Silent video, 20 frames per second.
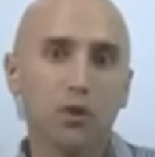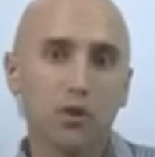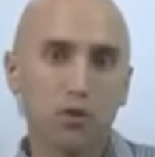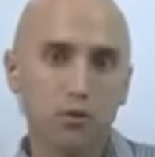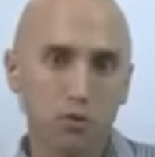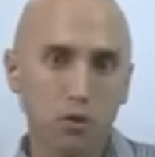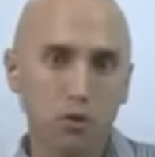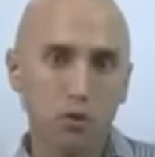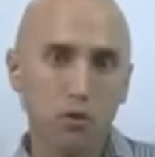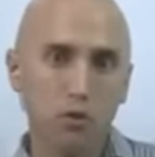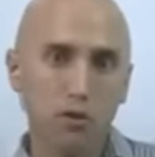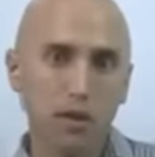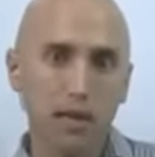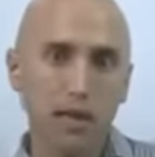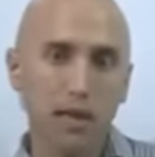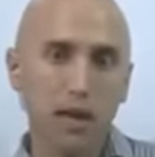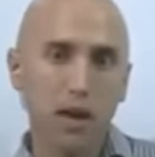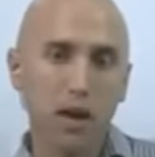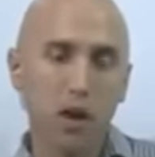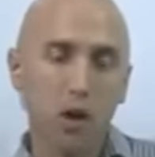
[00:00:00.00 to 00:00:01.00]
through
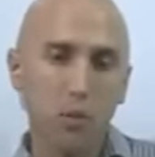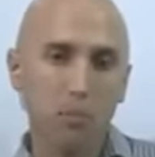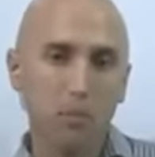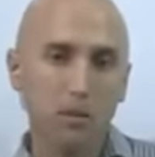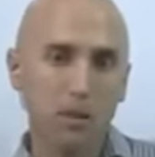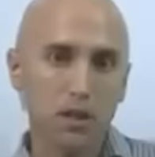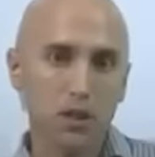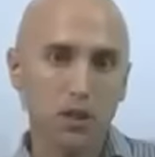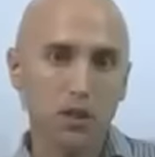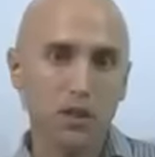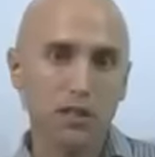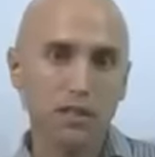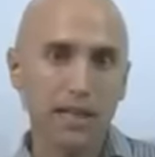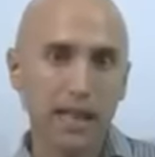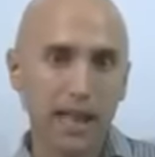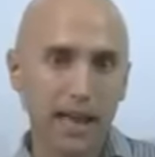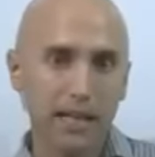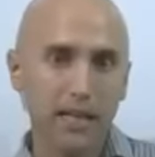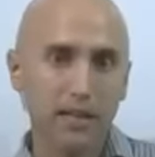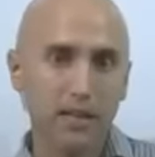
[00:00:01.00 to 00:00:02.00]
the opposition's
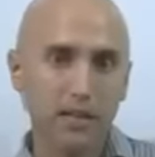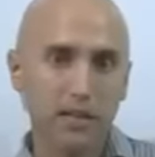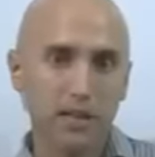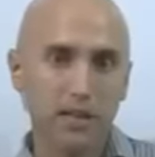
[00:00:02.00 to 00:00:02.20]
lens,